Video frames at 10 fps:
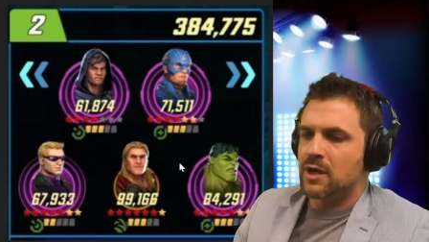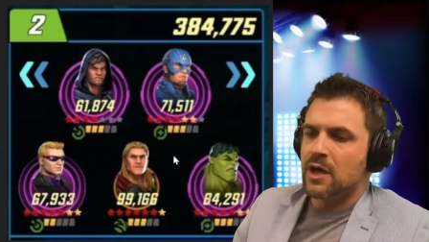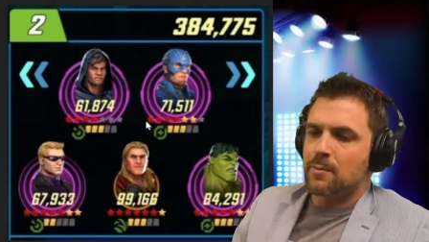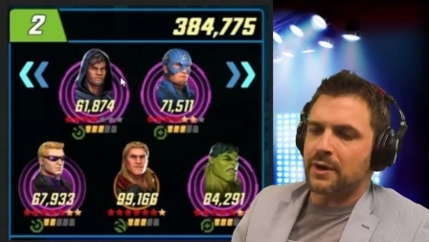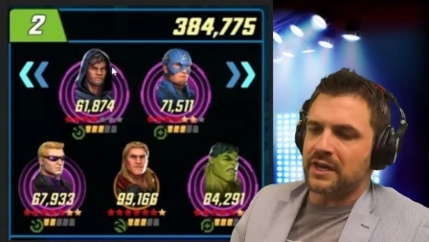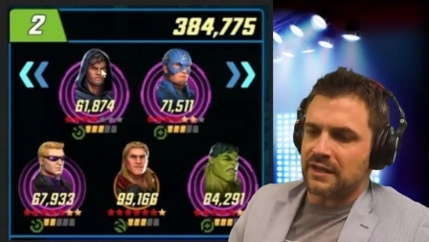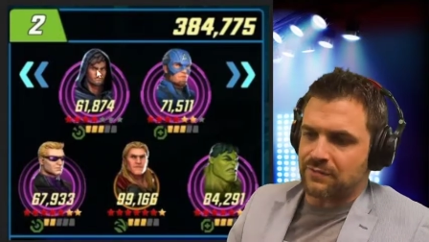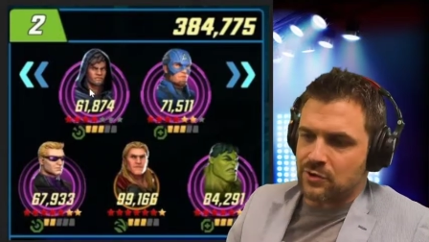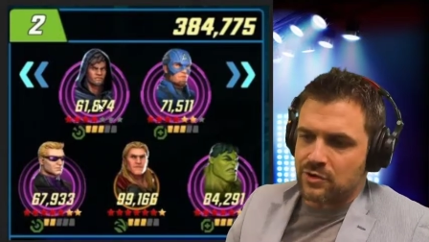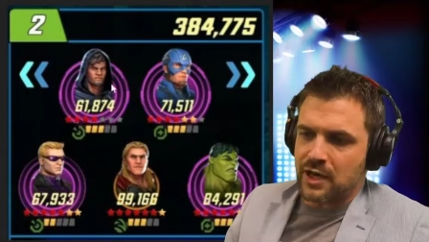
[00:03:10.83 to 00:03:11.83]
But
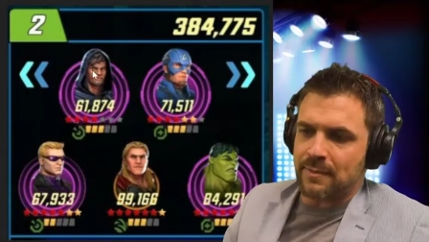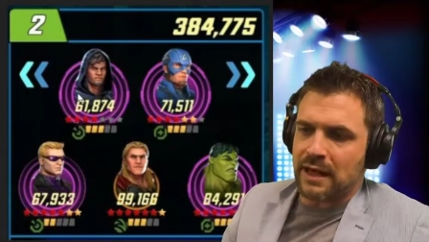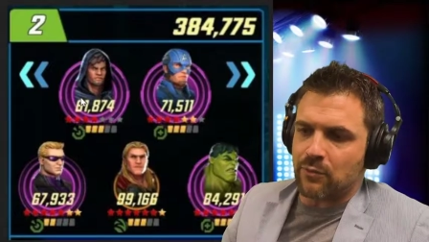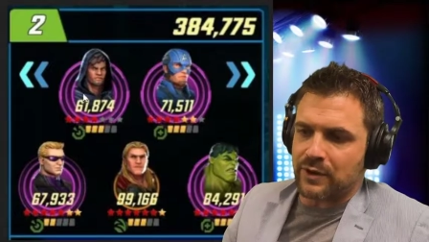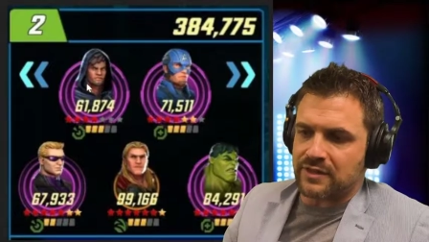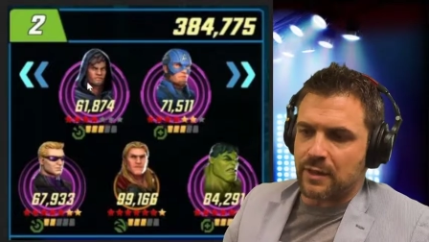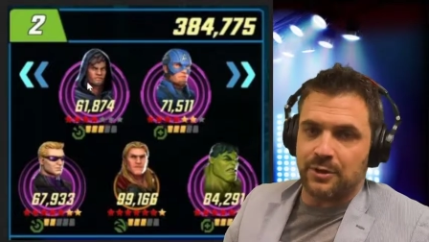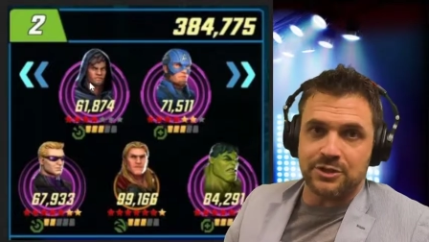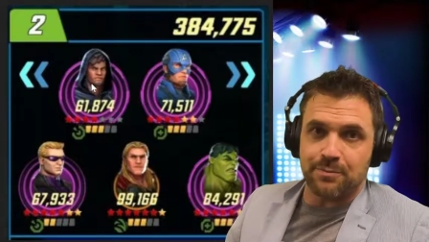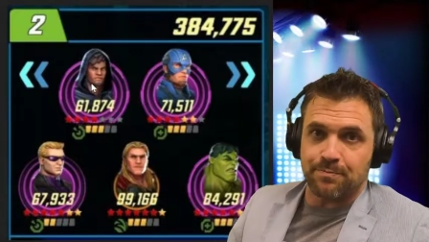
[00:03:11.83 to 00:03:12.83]
if you come out with a
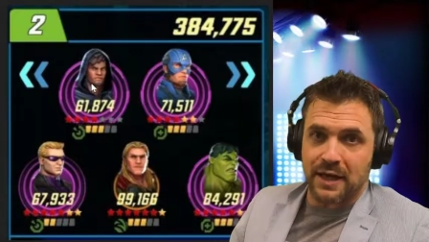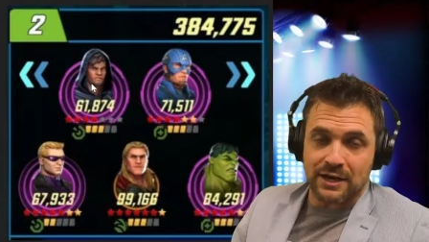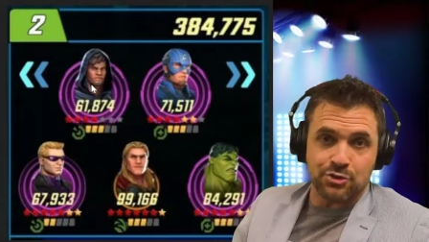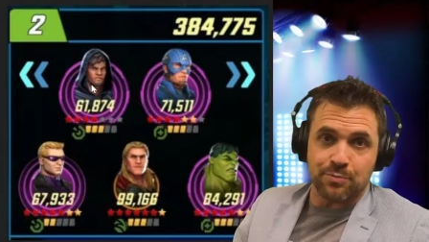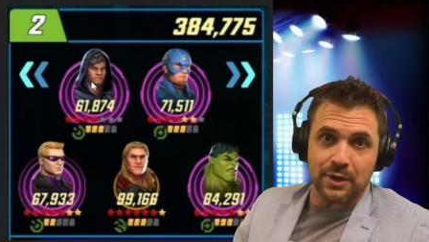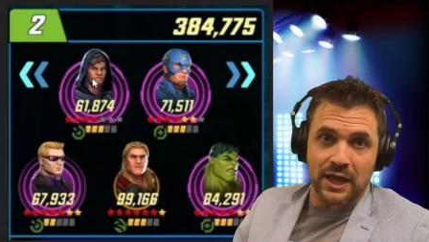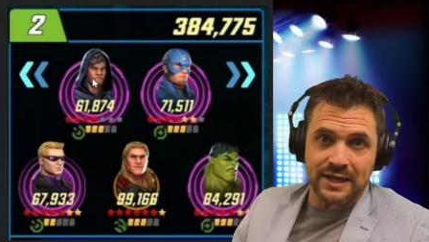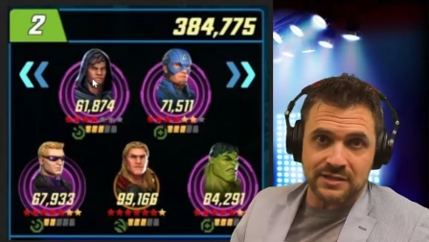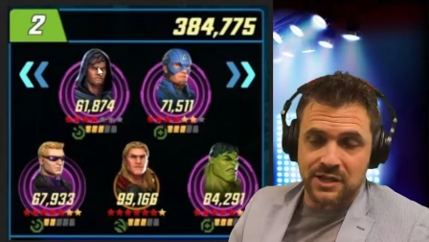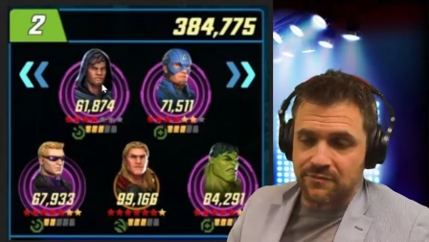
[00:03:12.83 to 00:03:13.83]
bunch of extra
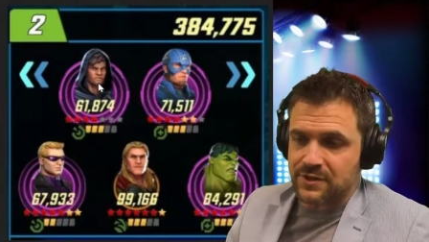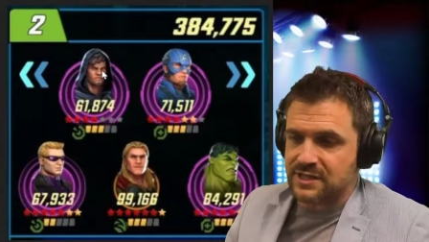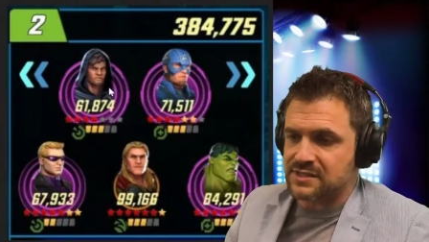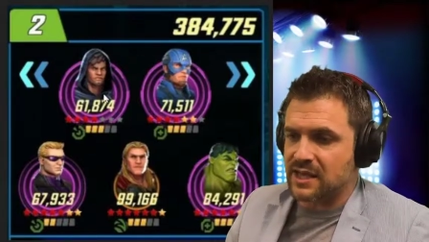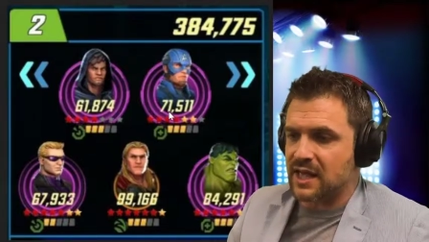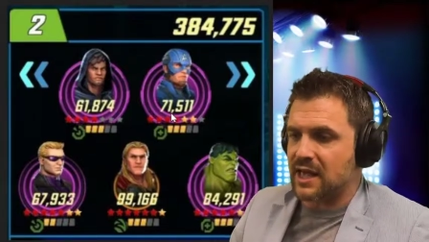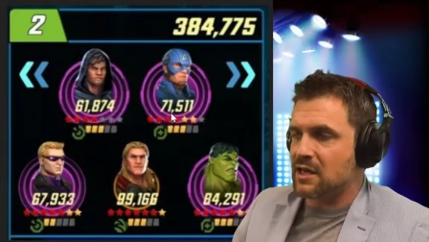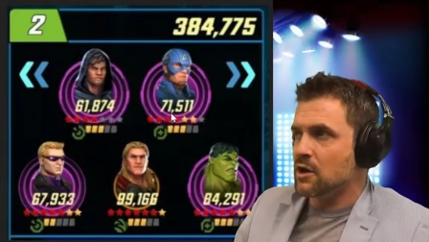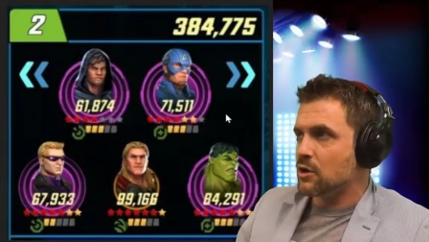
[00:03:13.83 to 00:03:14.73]
blinds off of this guy,